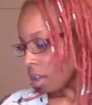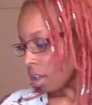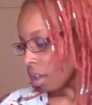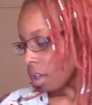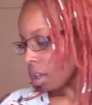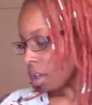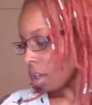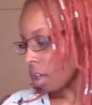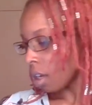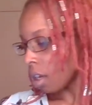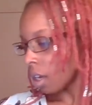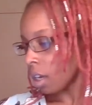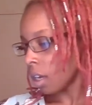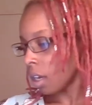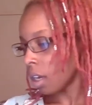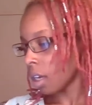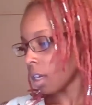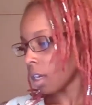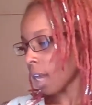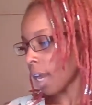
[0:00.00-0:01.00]

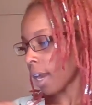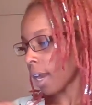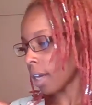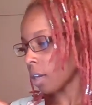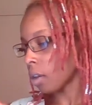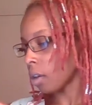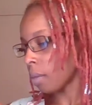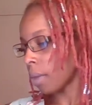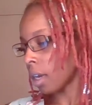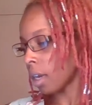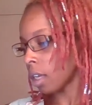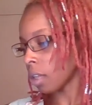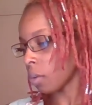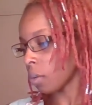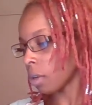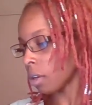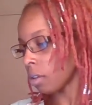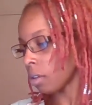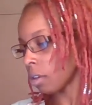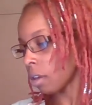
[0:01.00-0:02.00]
I got to go to my other
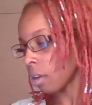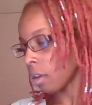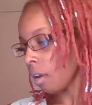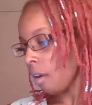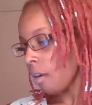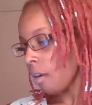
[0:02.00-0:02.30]
one. Hold on.